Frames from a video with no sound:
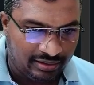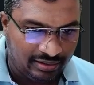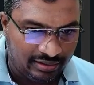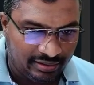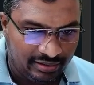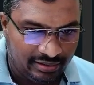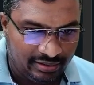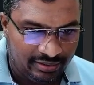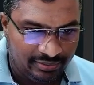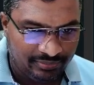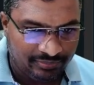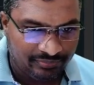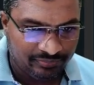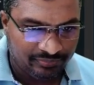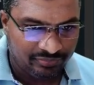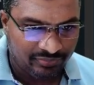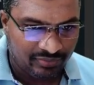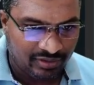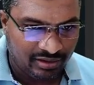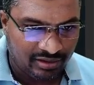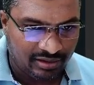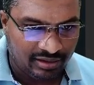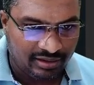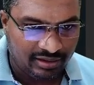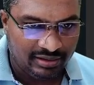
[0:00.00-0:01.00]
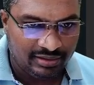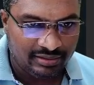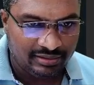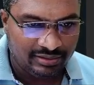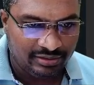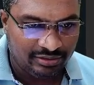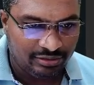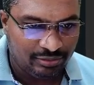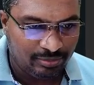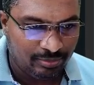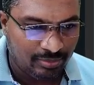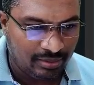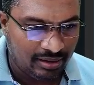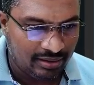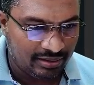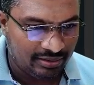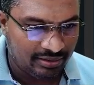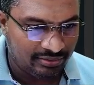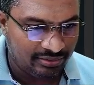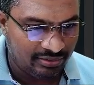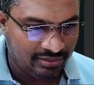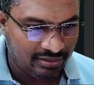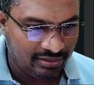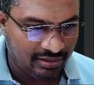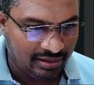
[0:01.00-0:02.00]
in, right? This
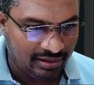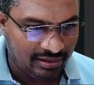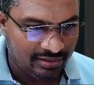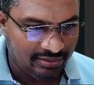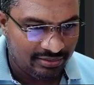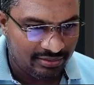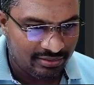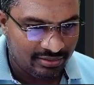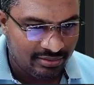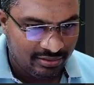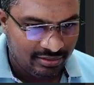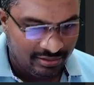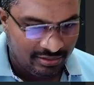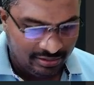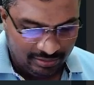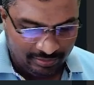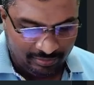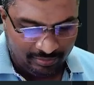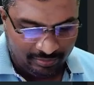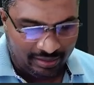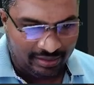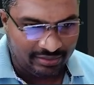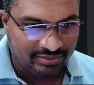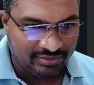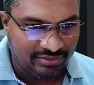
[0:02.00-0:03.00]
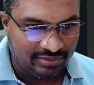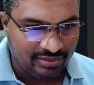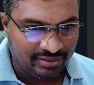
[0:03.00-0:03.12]
partition has match.